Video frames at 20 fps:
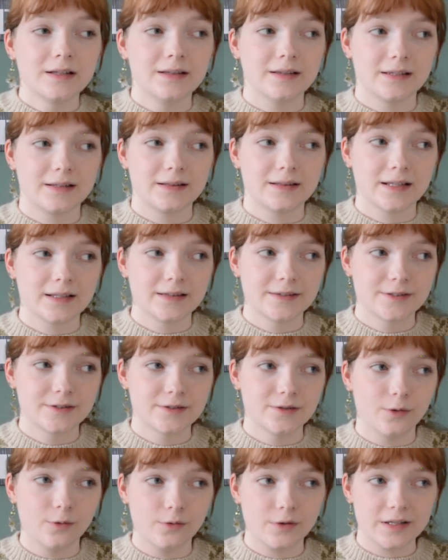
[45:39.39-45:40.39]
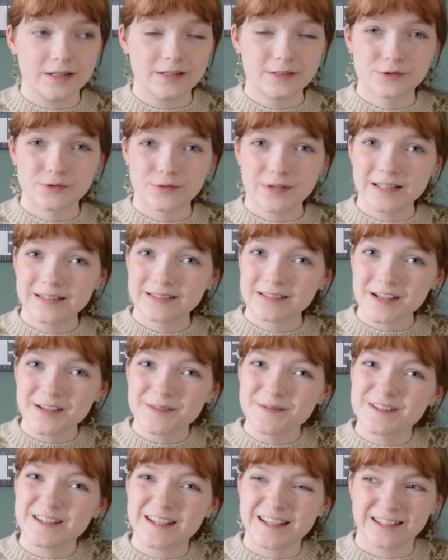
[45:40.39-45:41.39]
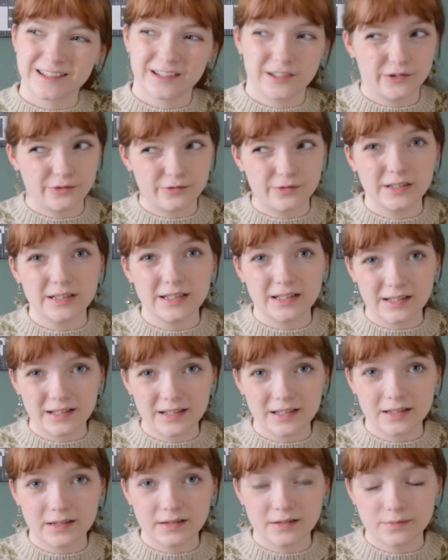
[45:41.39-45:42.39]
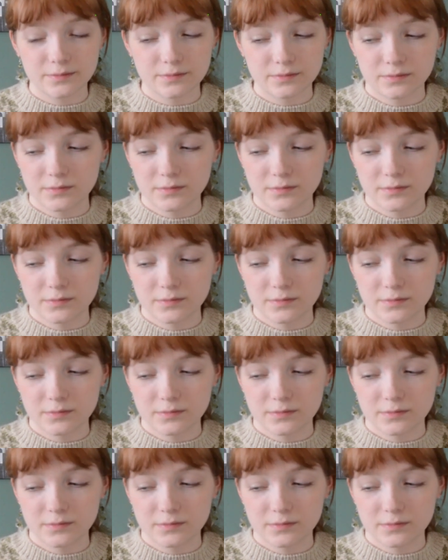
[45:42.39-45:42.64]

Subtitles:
knit that already 3 times and I do really like it,